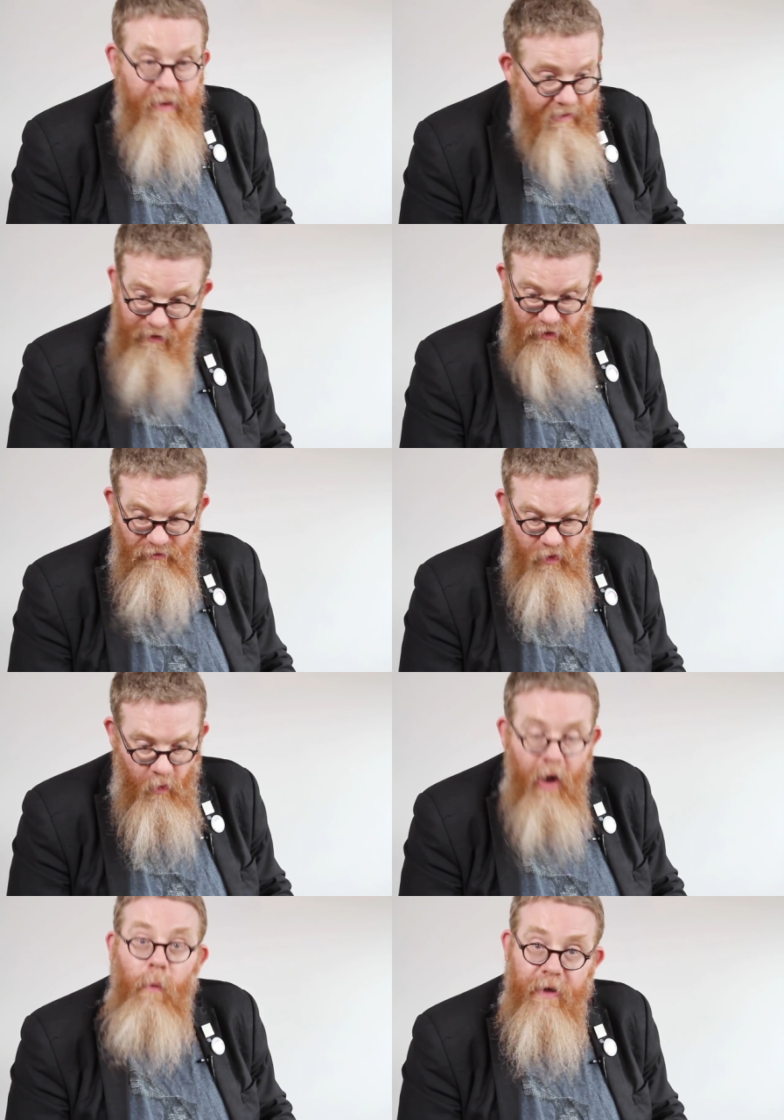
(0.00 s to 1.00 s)
me, what do
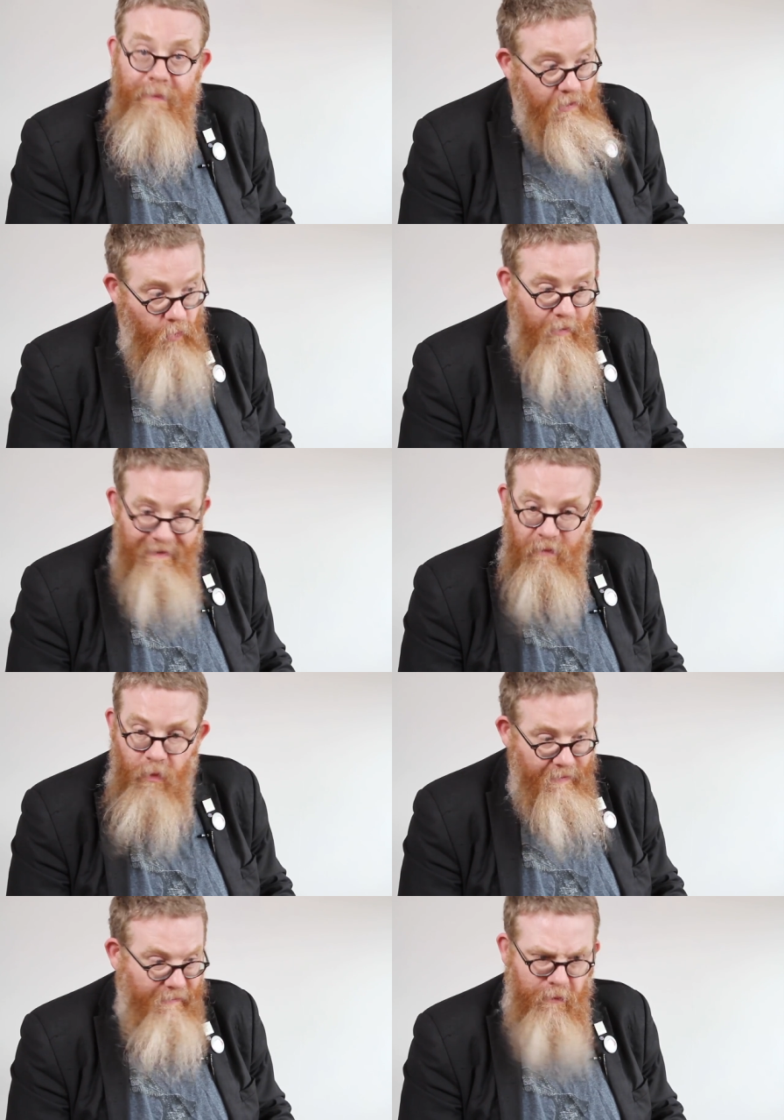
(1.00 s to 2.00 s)
me, what do me,
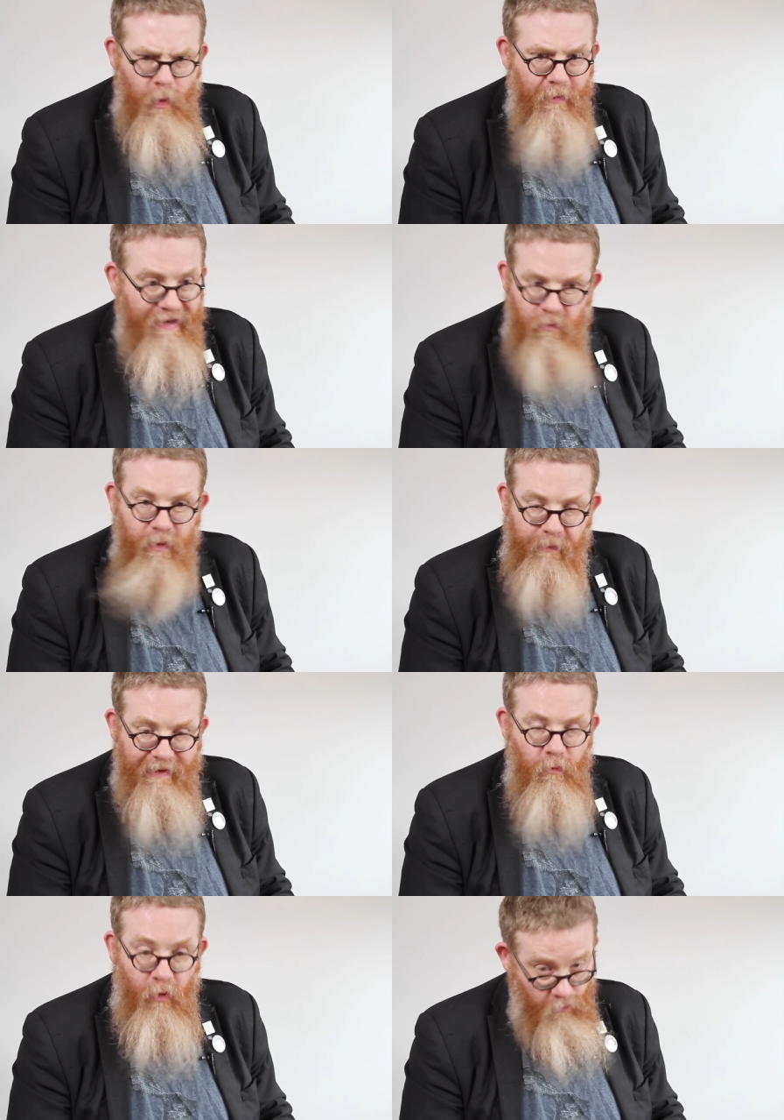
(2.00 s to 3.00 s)
what do me,